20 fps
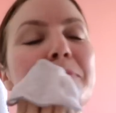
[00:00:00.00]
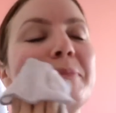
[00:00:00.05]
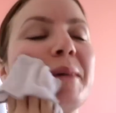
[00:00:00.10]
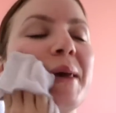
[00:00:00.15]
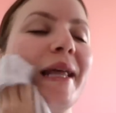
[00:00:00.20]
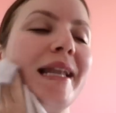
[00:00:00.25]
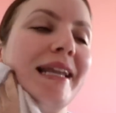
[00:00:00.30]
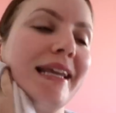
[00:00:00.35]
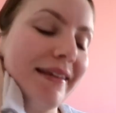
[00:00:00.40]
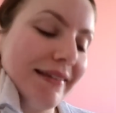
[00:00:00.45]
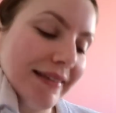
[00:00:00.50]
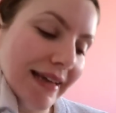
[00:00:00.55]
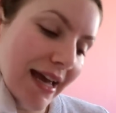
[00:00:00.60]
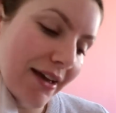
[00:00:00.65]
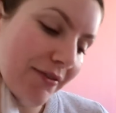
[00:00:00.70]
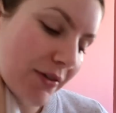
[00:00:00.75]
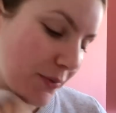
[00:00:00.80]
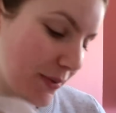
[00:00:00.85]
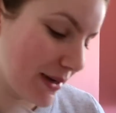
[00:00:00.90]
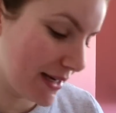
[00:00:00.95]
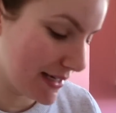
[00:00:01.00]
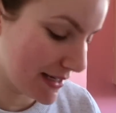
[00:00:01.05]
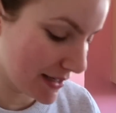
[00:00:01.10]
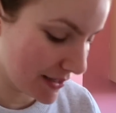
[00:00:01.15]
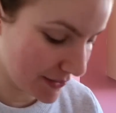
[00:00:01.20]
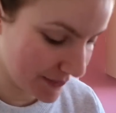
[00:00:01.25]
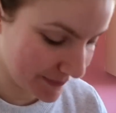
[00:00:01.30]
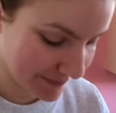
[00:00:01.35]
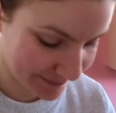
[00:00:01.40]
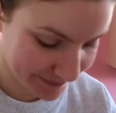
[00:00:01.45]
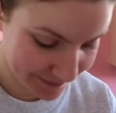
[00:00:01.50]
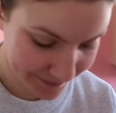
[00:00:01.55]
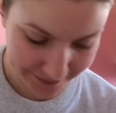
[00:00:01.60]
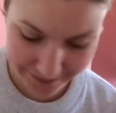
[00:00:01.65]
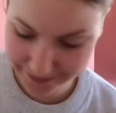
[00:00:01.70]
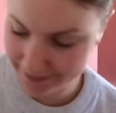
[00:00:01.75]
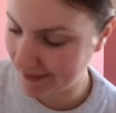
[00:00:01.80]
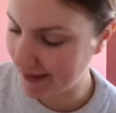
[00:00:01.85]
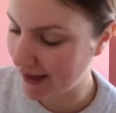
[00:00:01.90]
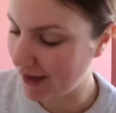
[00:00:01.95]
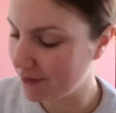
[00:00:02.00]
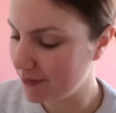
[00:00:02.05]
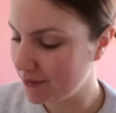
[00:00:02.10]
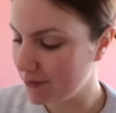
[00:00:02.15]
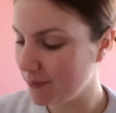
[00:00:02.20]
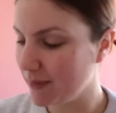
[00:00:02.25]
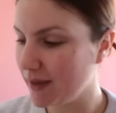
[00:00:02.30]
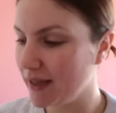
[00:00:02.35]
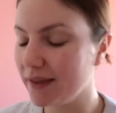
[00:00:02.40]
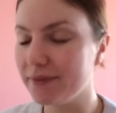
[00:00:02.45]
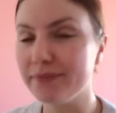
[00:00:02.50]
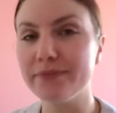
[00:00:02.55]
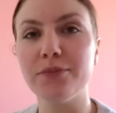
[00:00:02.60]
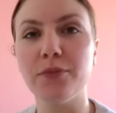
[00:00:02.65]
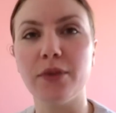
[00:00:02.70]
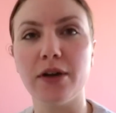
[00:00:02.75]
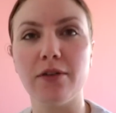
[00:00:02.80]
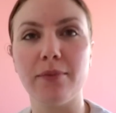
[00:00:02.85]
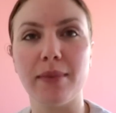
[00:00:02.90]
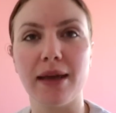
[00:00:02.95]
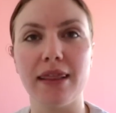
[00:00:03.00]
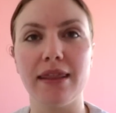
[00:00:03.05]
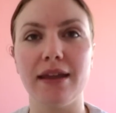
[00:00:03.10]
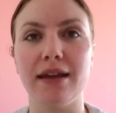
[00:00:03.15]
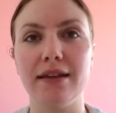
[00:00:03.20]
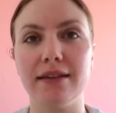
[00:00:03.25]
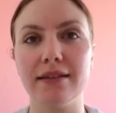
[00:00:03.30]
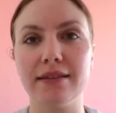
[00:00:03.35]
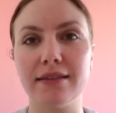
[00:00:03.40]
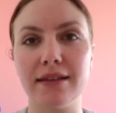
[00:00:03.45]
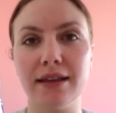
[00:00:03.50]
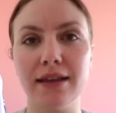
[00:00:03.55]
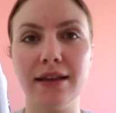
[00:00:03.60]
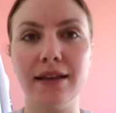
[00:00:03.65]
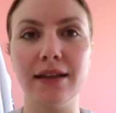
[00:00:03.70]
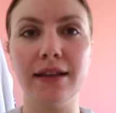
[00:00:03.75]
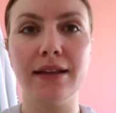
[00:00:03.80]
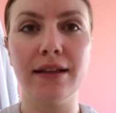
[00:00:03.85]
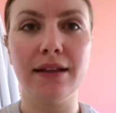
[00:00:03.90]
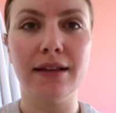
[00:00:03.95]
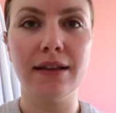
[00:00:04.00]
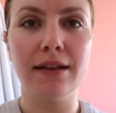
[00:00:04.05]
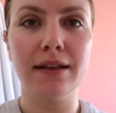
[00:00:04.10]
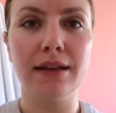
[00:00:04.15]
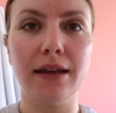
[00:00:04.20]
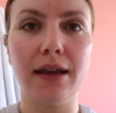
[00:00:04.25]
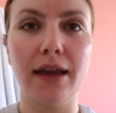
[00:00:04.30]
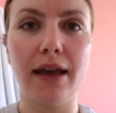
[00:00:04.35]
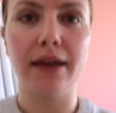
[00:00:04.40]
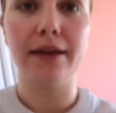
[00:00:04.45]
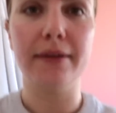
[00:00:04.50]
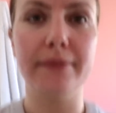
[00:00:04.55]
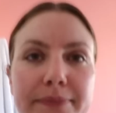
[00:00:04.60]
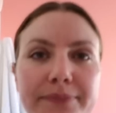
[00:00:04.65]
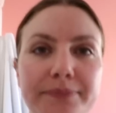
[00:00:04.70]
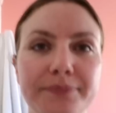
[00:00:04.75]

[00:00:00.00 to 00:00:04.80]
But at least I have a window. That was one of my things. Okay.